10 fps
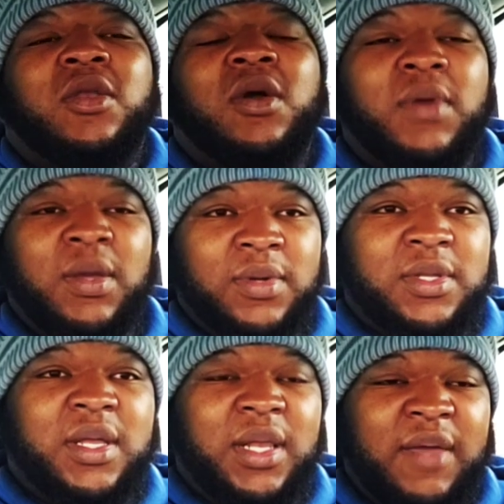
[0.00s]
You know, when he
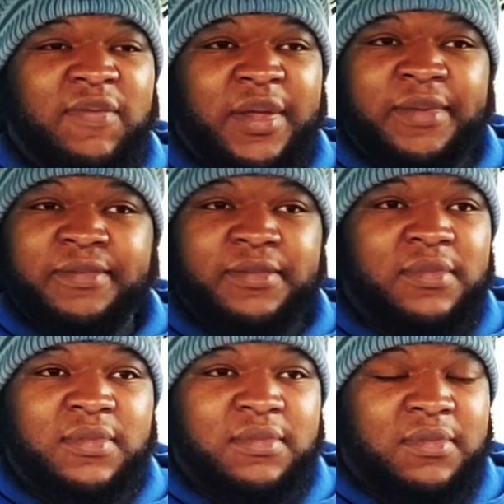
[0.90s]
went to Cleveland,
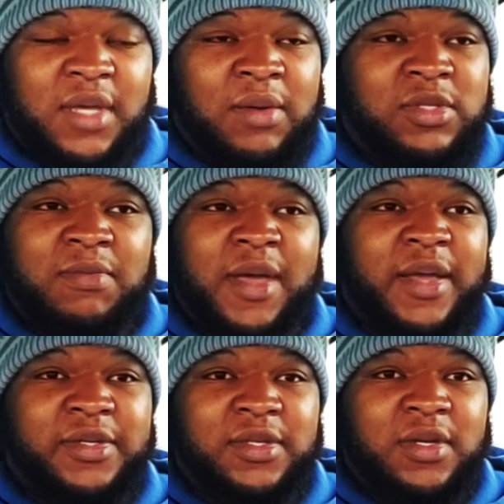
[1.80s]
he was a
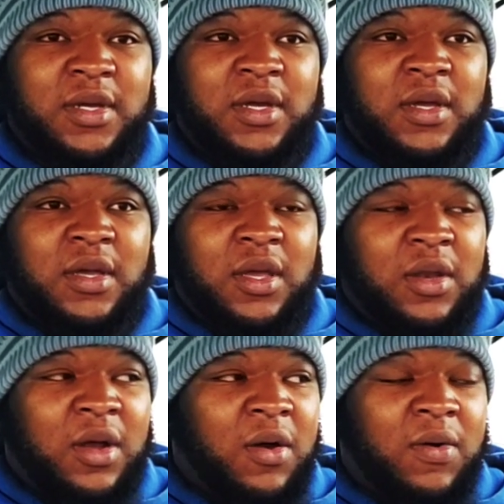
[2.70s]
mess,
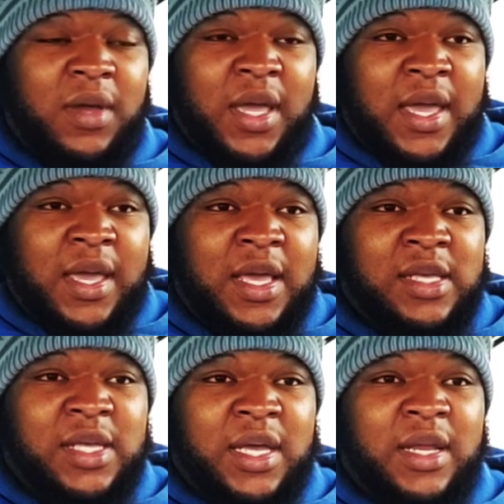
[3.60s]
you know. And
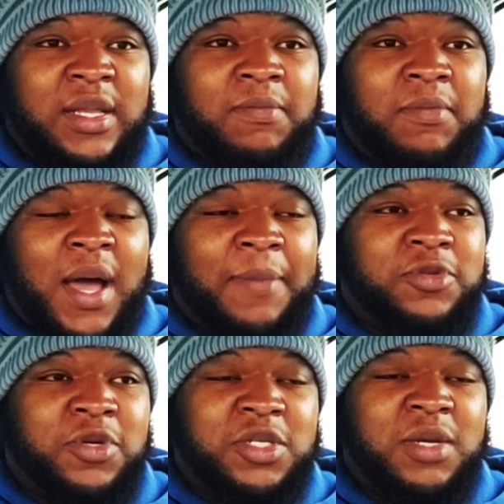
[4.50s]
he said that Bob
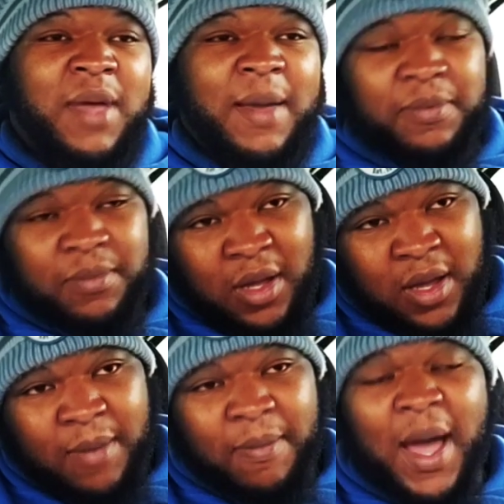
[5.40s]
Quinn
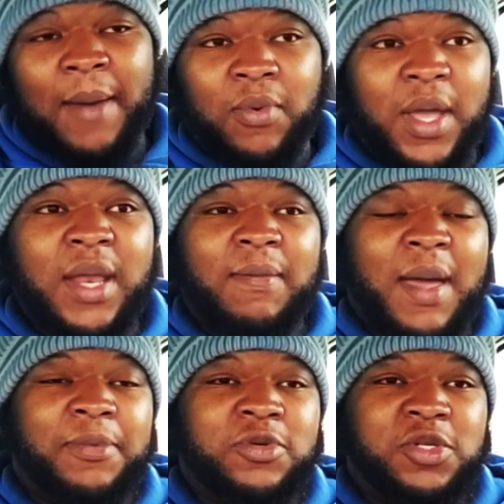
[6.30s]

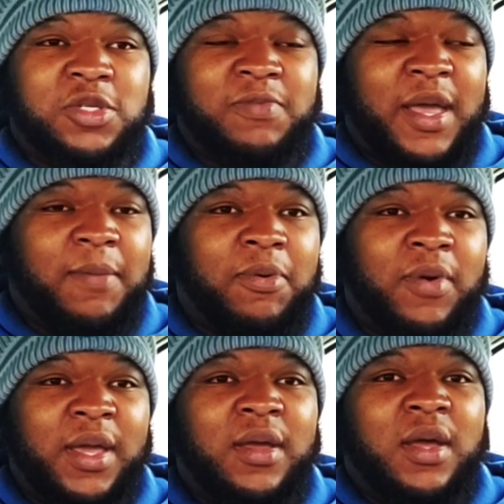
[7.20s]
and Matt Patricia made a
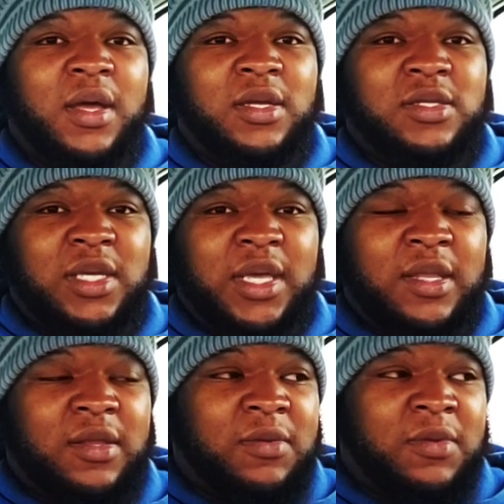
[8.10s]
point to get